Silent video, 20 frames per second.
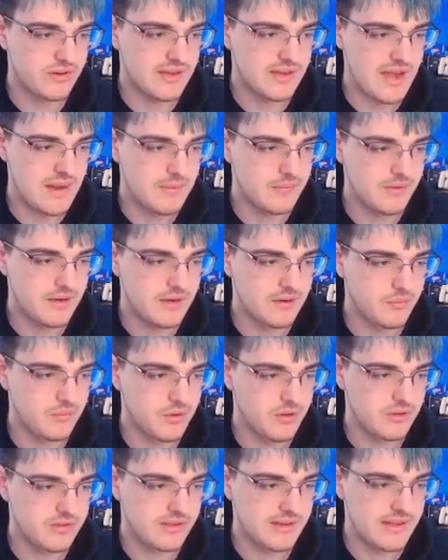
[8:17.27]
It have it
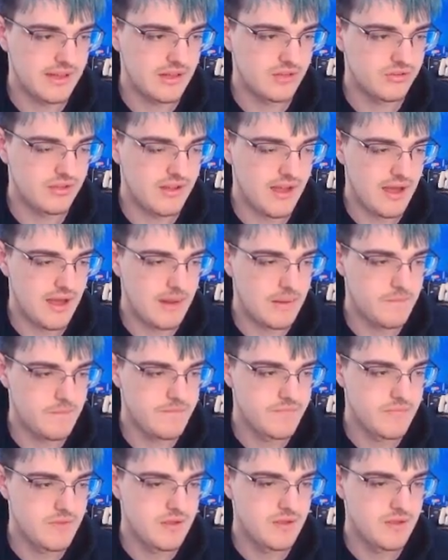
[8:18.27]
worked on LTM.